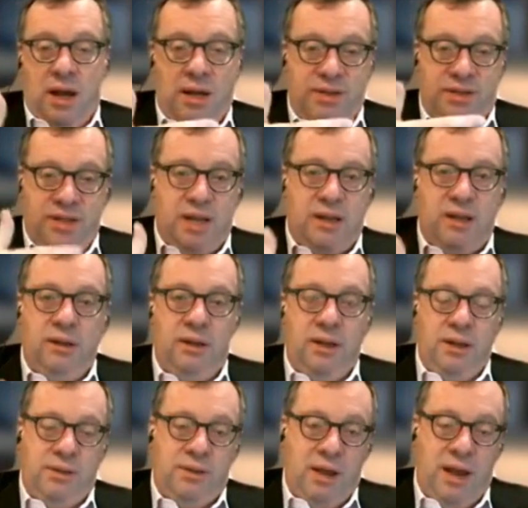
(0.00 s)
and
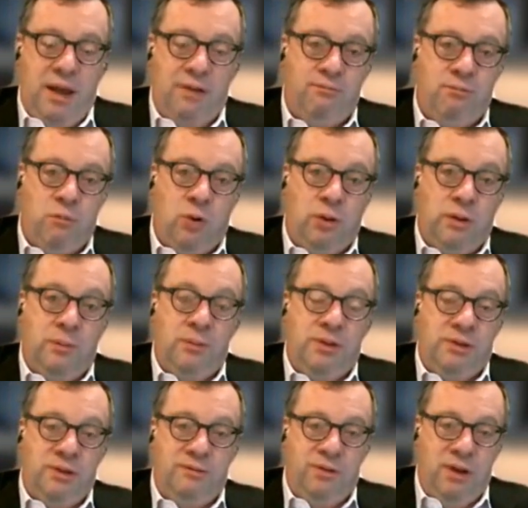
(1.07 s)
secondly, they have more
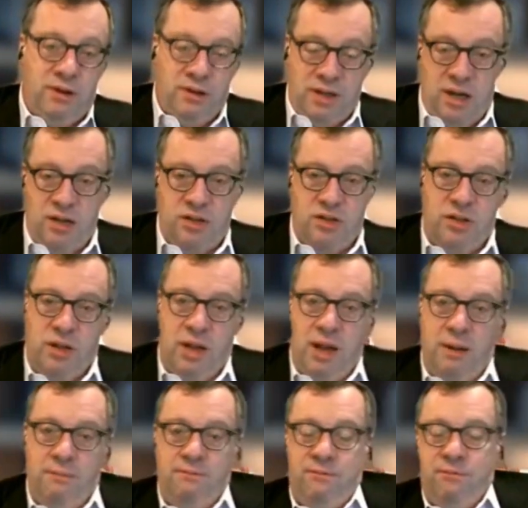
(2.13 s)
limited variation
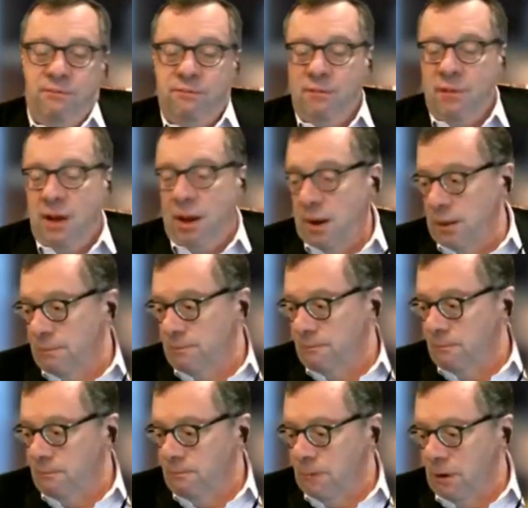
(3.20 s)
and
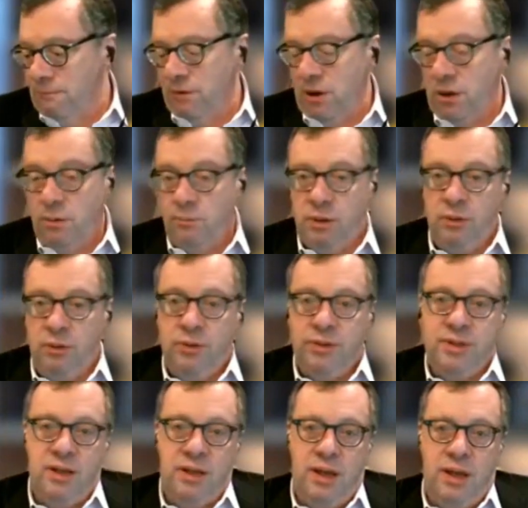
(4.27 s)

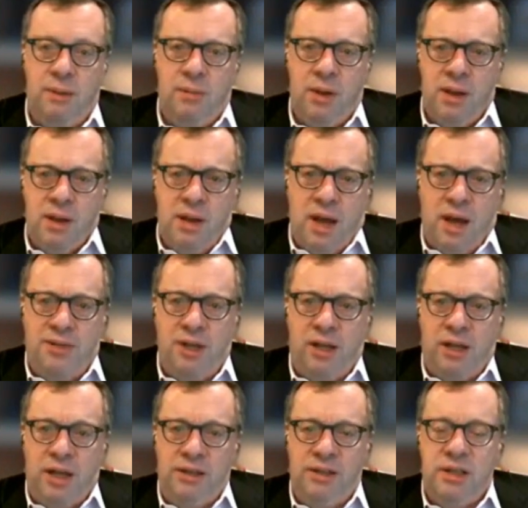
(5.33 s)
availability. And I
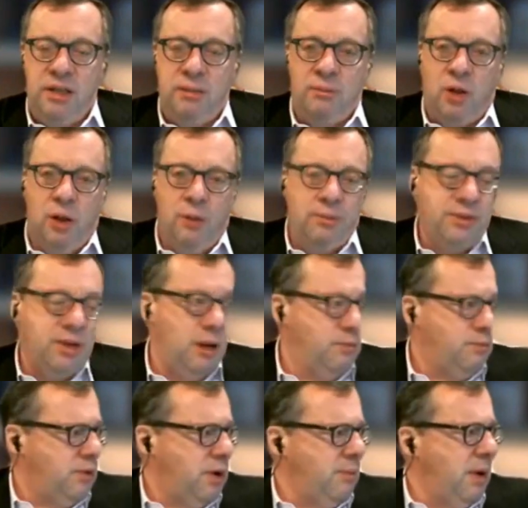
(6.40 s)
think indium comes
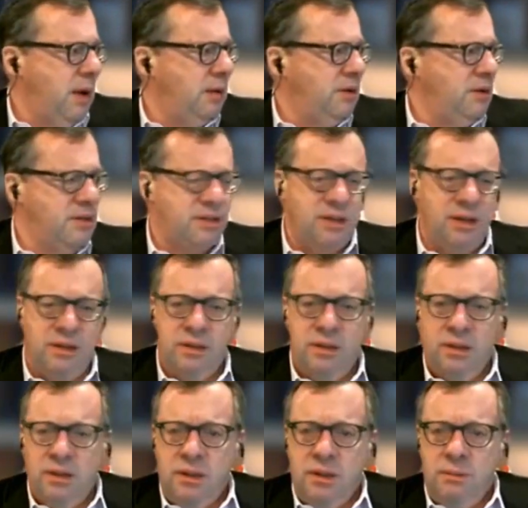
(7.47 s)
out primarily as a
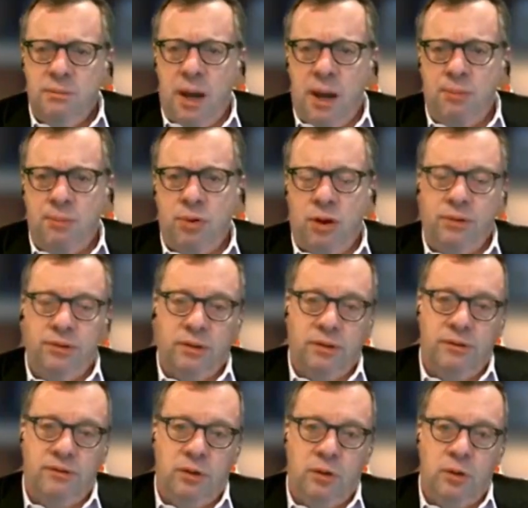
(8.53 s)

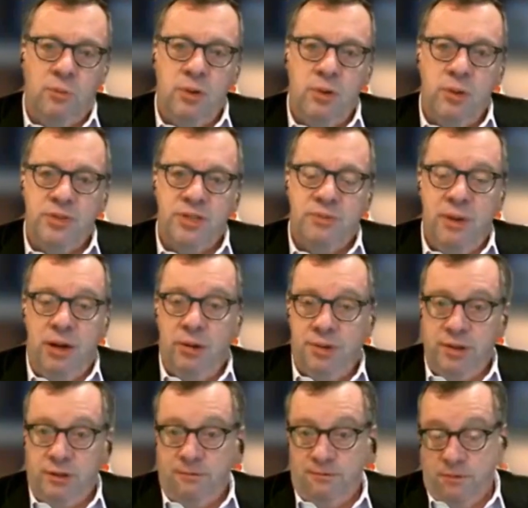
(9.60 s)
byproduct of aluminum
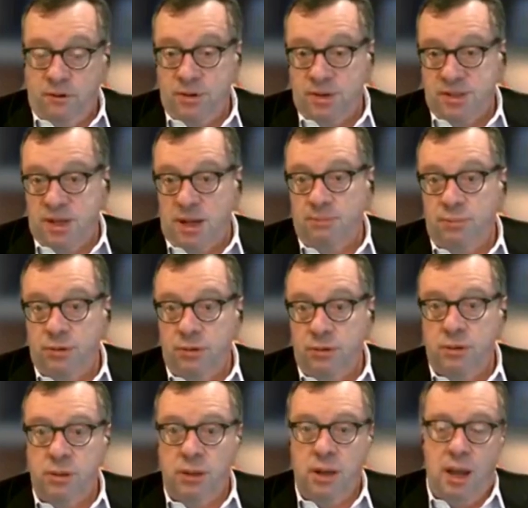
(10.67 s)
smelting, for
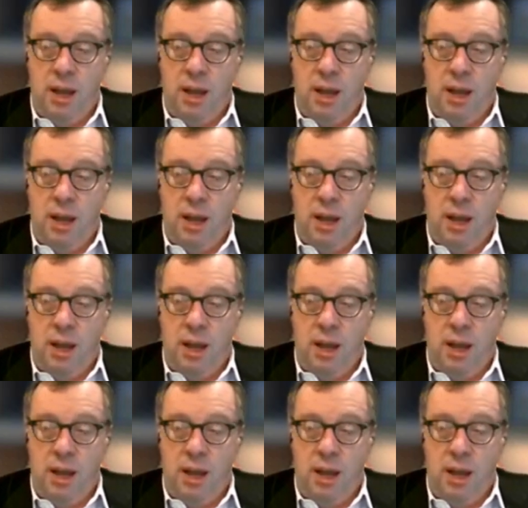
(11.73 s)
example.